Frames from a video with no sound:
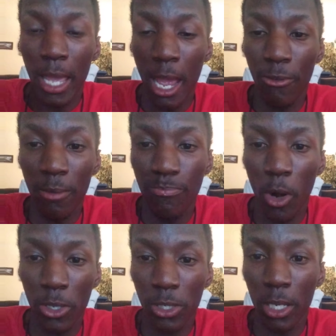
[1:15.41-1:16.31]
Every
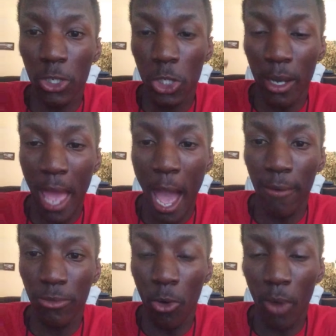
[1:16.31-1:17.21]
person should
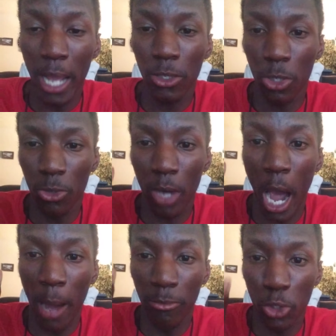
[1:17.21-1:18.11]
have the right to
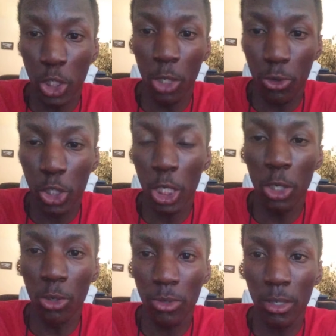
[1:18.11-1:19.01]
um, cho-
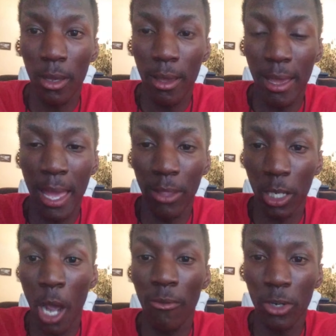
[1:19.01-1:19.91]
choose. And the
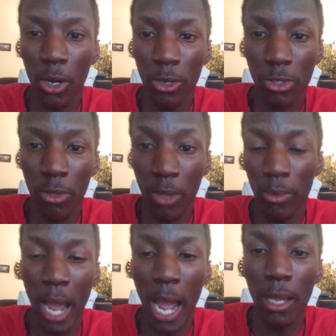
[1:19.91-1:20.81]
governors, they're
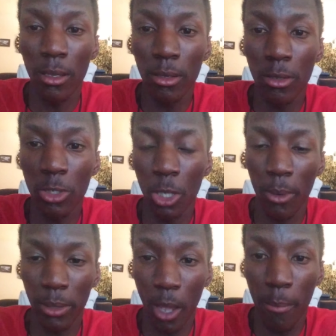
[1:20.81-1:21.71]
not
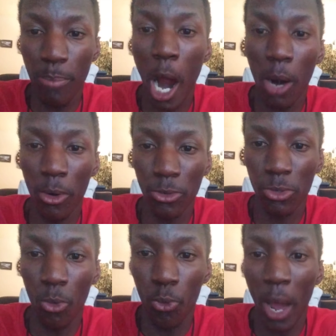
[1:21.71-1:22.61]
doing their powers
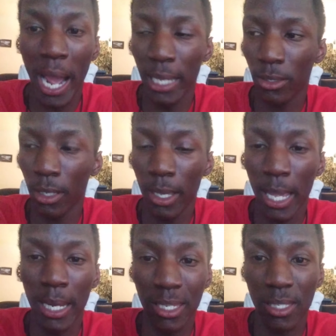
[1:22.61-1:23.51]
right.
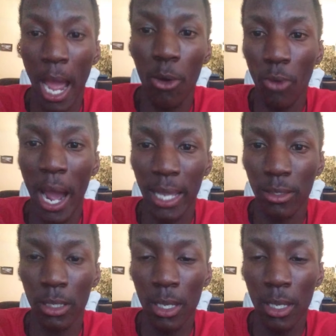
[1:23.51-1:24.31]
And it's not right